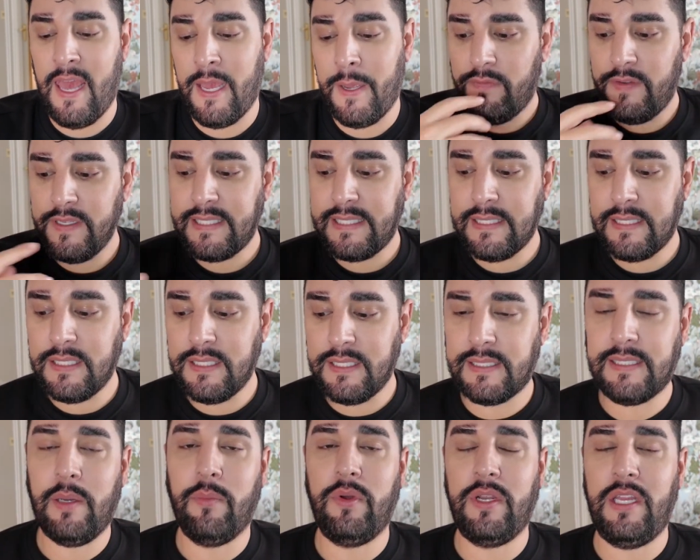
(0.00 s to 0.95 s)
This isn't
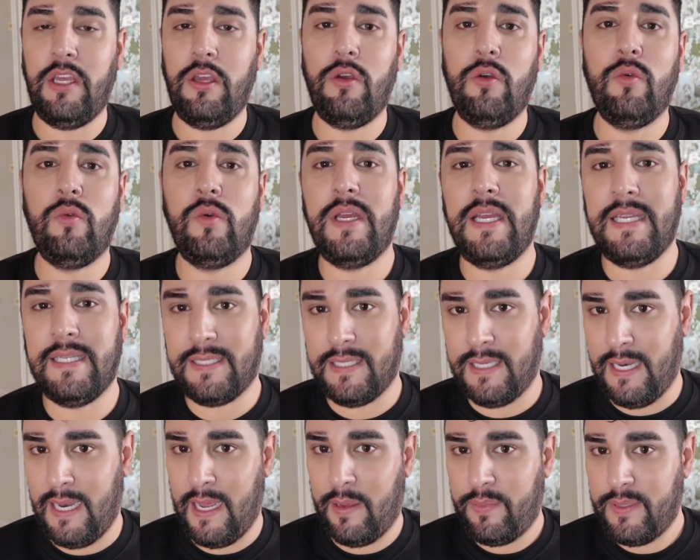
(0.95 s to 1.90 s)
somebody who is in
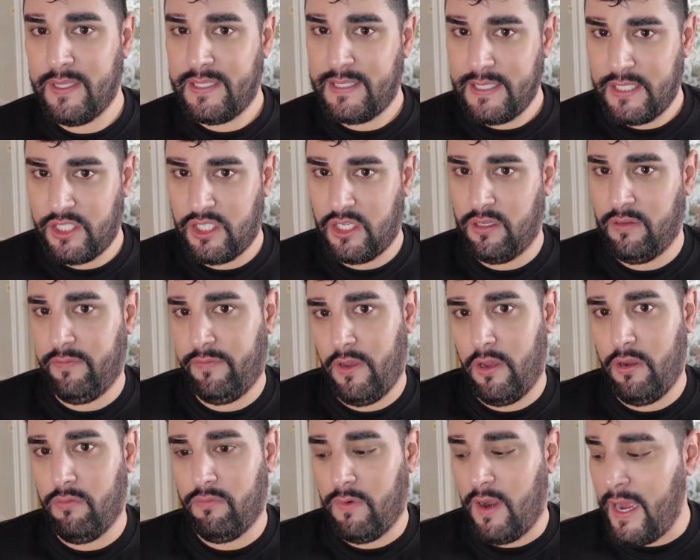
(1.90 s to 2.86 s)
that position
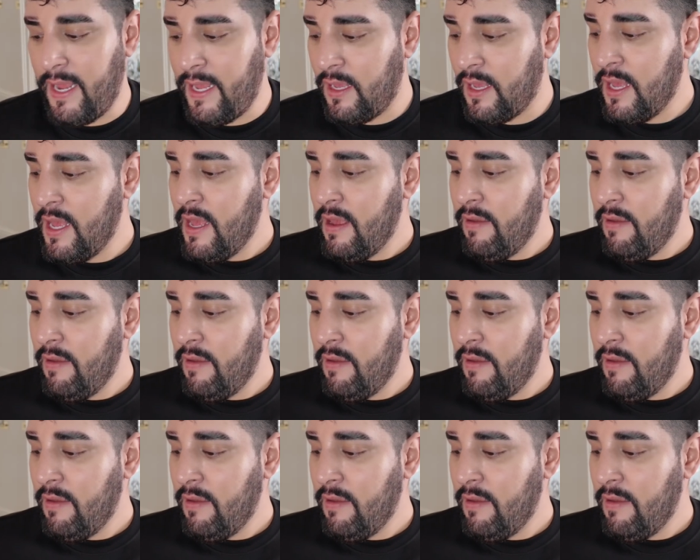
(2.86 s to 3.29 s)
though, right?